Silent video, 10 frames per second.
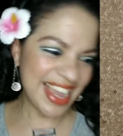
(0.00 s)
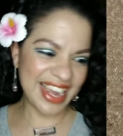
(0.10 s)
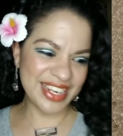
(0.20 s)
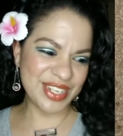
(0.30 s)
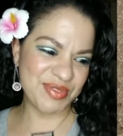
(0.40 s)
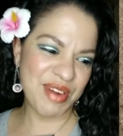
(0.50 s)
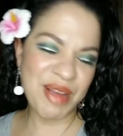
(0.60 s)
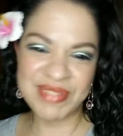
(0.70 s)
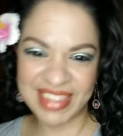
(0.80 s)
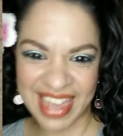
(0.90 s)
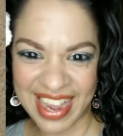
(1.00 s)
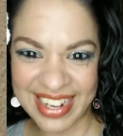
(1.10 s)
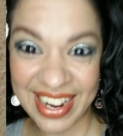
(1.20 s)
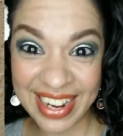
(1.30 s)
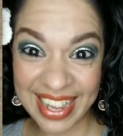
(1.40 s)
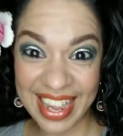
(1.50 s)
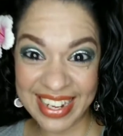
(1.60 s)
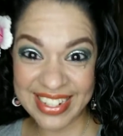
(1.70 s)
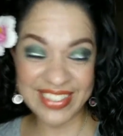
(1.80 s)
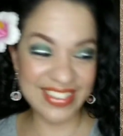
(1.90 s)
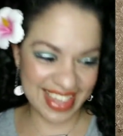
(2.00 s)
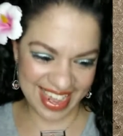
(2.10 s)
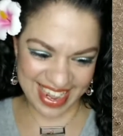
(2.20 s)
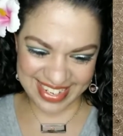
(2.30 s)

I dropped that. Now I can't do that.